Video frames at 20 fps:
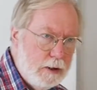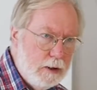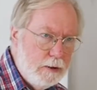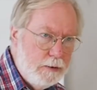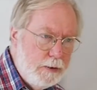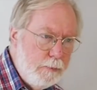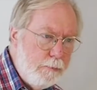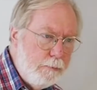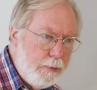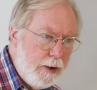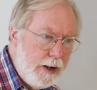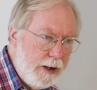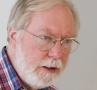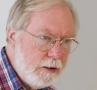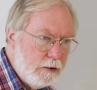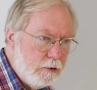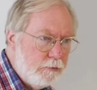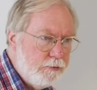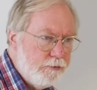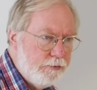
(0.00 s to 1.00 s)

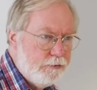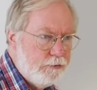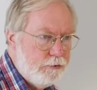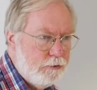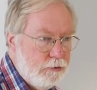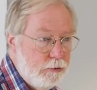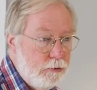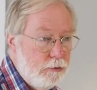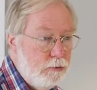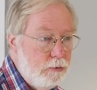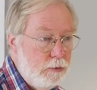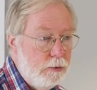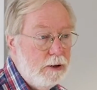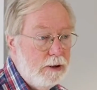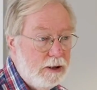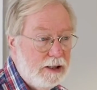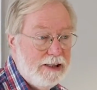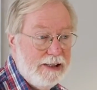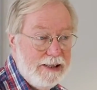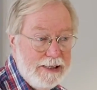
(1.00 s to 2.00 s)
payoffs to
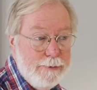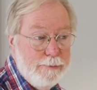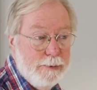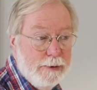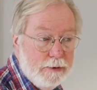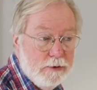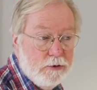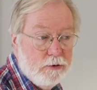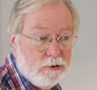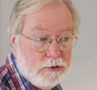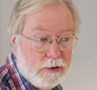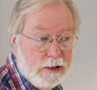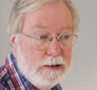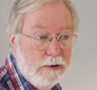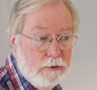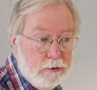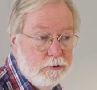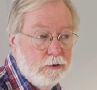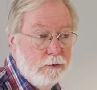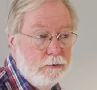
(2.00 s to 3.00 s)
keeping the
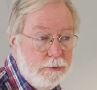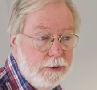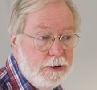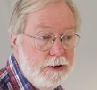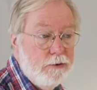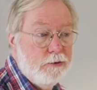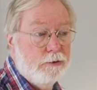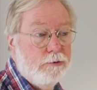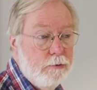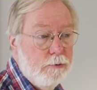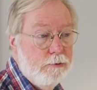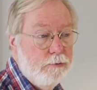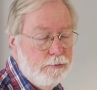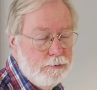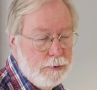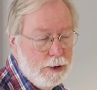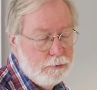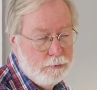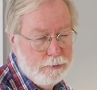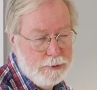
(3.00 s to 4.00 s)
state as a
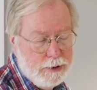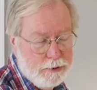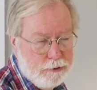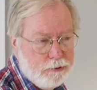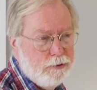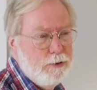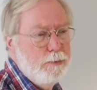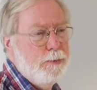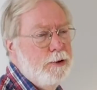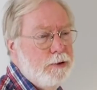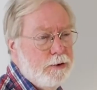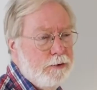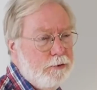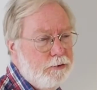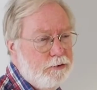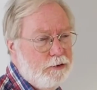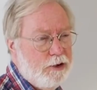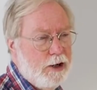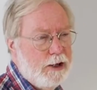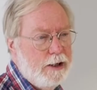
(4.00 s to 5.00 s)
redistributive
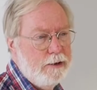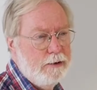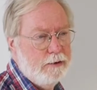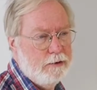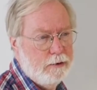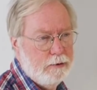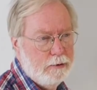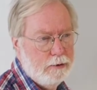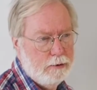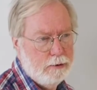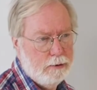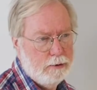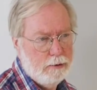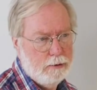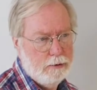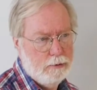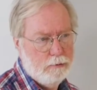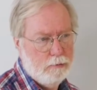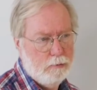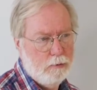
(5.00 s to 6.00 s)
state,
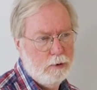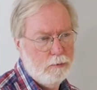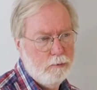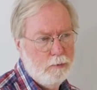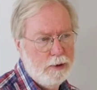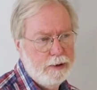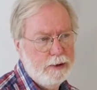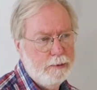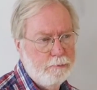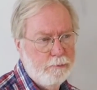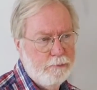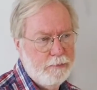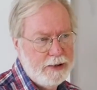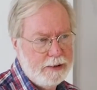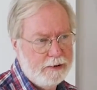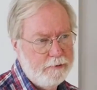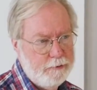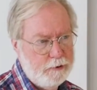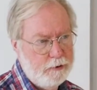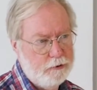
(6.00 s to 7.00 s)
one where the
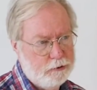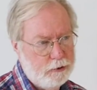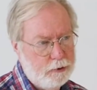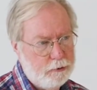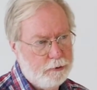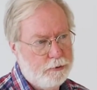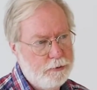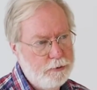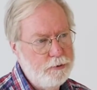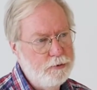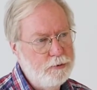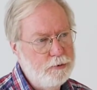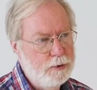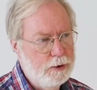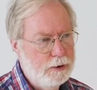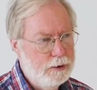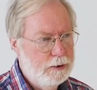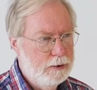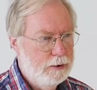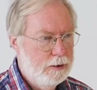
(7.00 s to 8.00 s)
benefits accrue
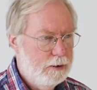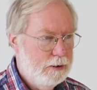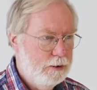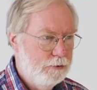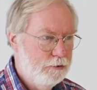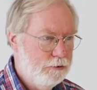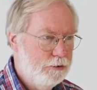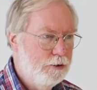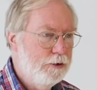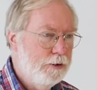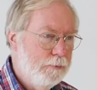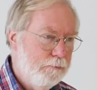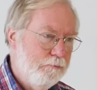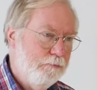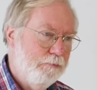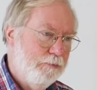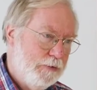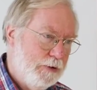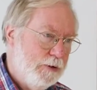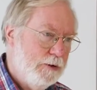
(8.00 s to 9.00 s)
to
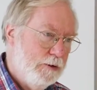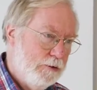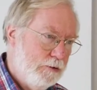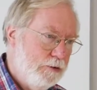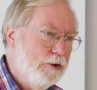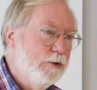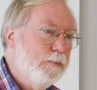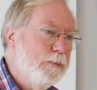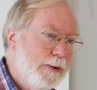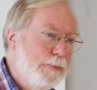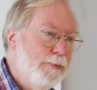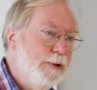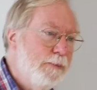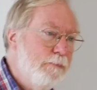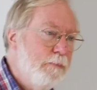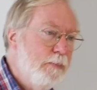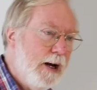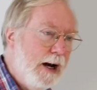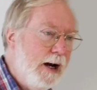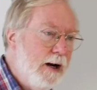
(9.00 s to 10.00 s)
the people in
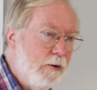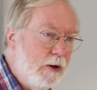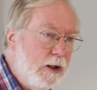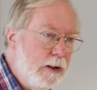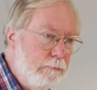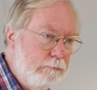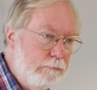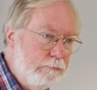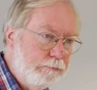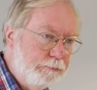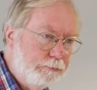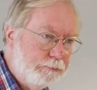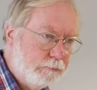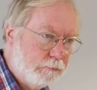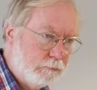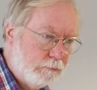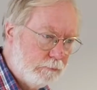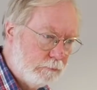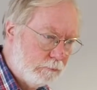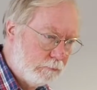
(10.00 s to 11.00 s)
power
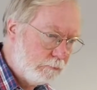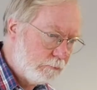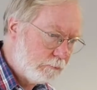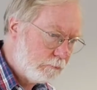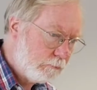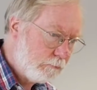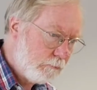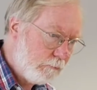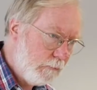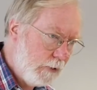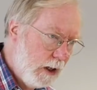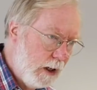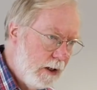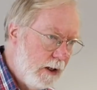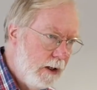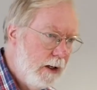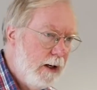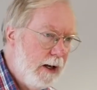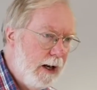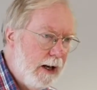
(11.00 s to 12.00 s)

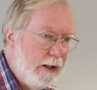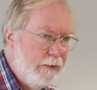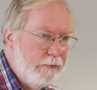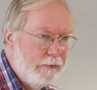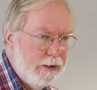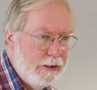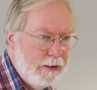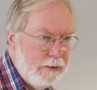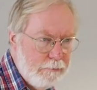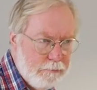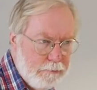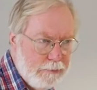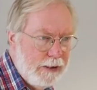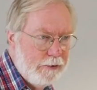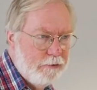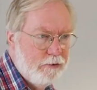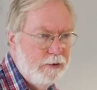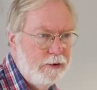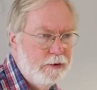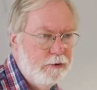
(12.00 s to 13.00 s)
and their
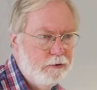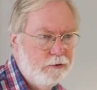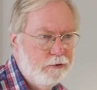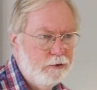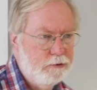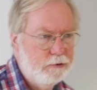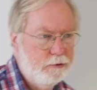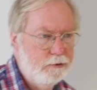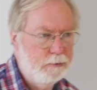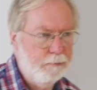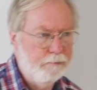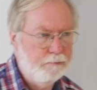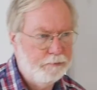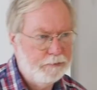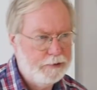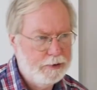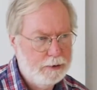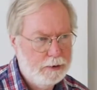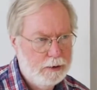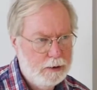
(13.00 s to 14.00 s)
patronage system,
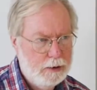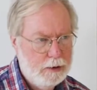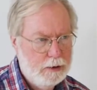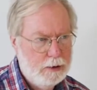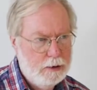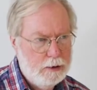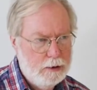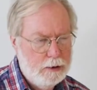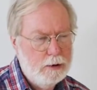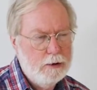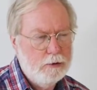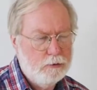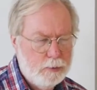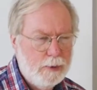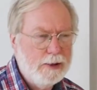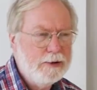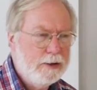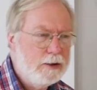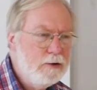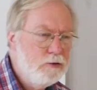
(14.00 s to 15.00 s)
it's
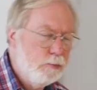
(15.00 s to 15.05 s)
where those